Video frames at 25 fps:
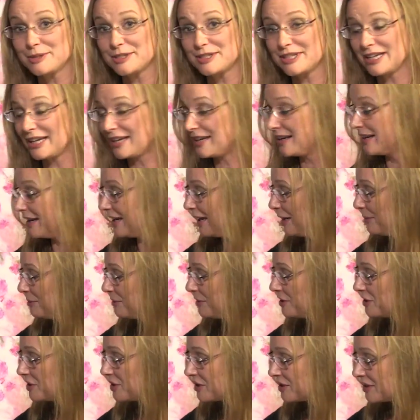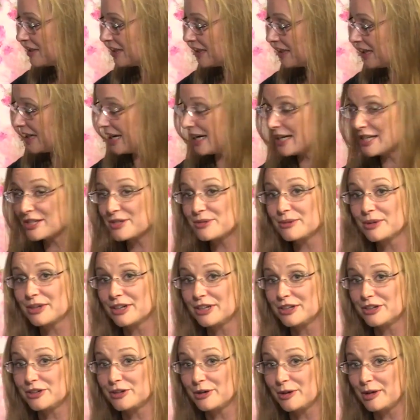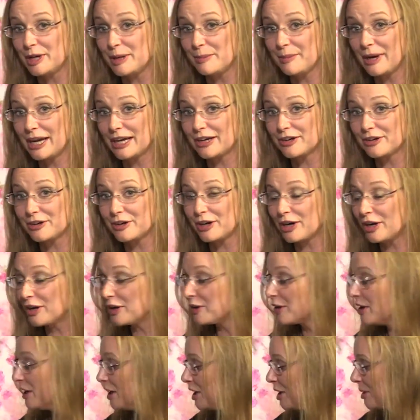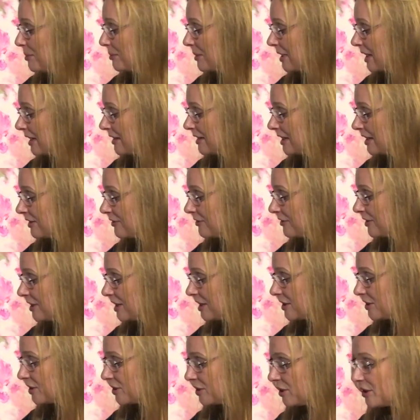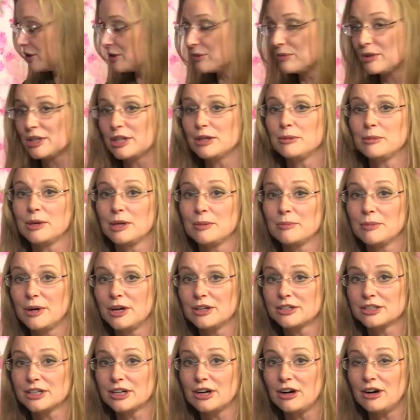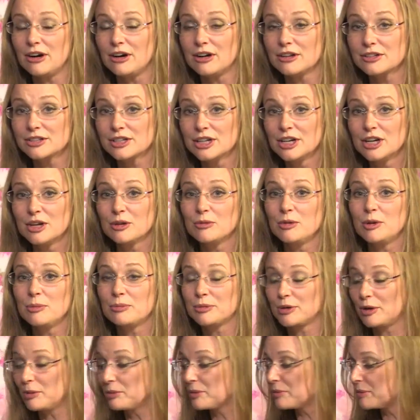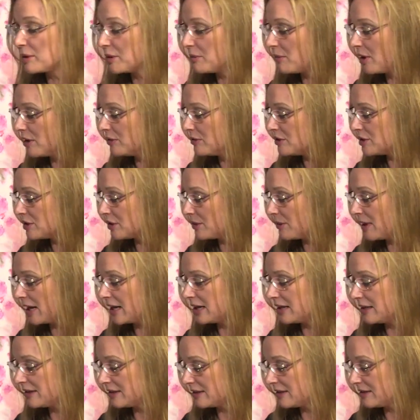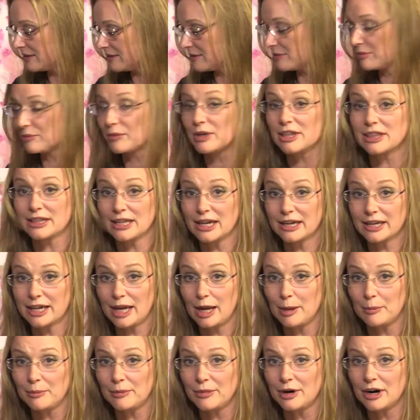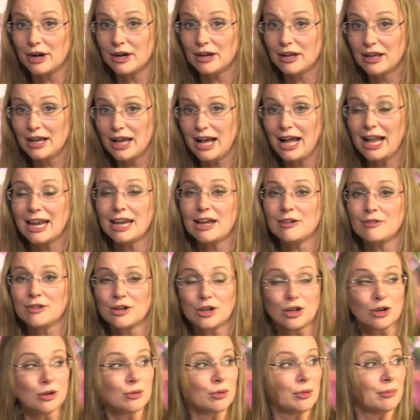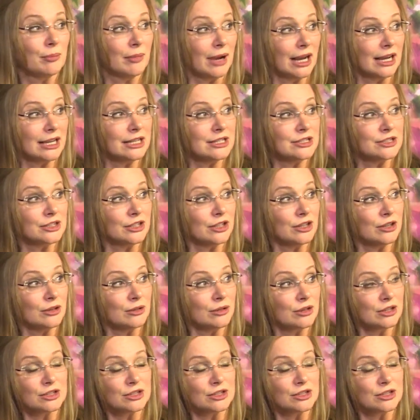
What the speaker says: a second camera just in case we're going to do any macro, but I think for this shoot, with it being body art, we probably won't do any with that camera. I'll have a look. We might do,